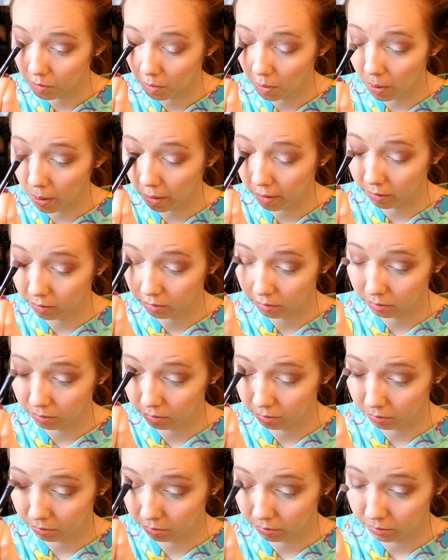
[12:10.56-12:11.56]

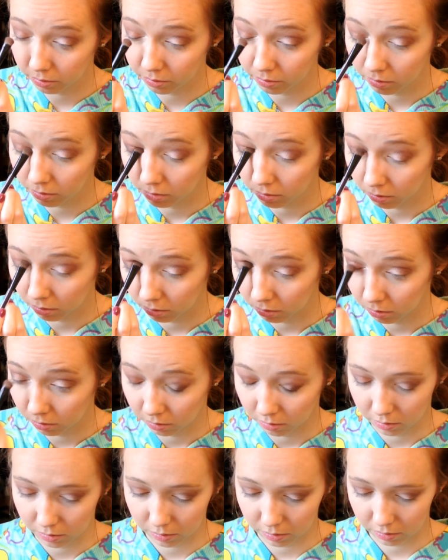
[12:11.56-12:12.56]

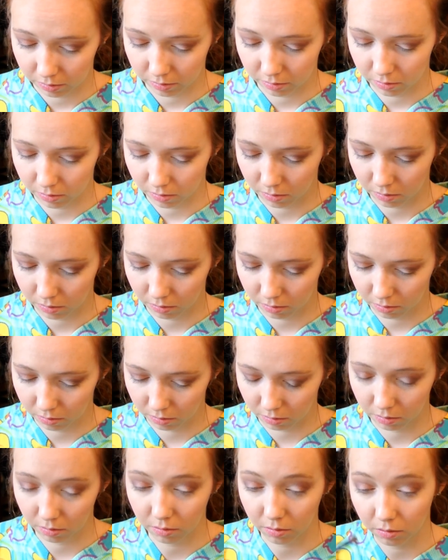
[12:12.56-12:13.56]

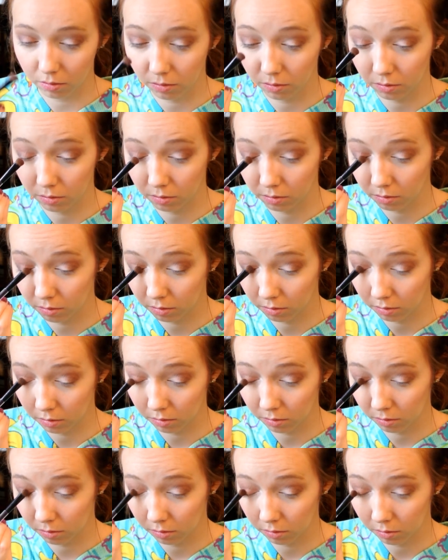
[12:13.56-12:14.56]

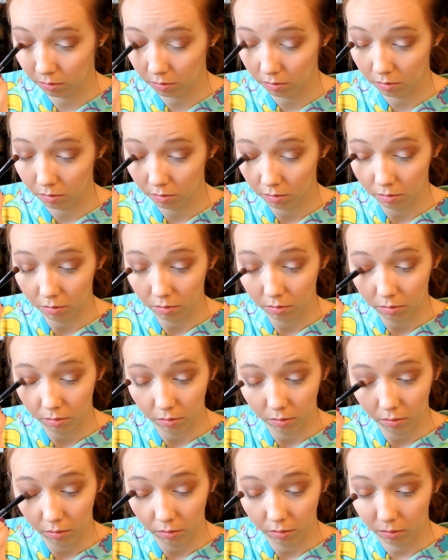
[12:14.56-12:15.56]

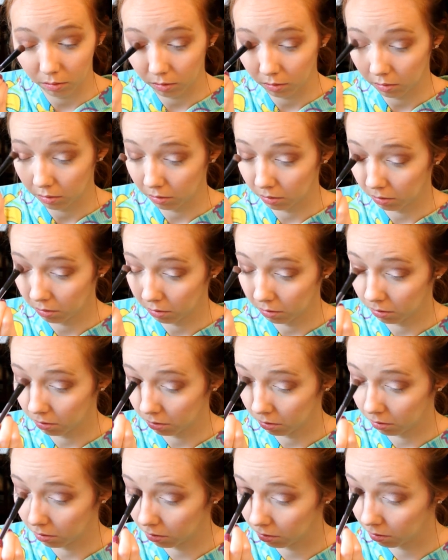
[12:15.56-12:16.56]

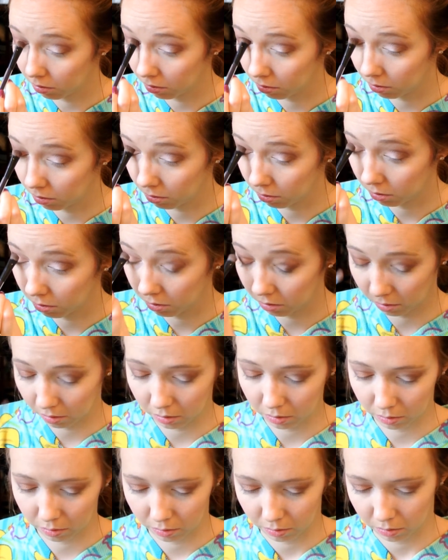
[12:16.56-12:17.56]

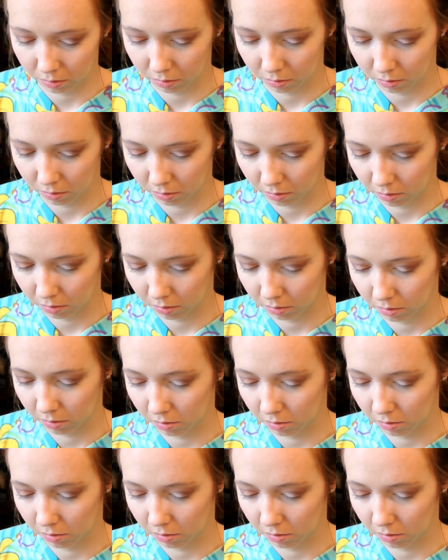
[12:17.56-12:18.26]
(no one is talking)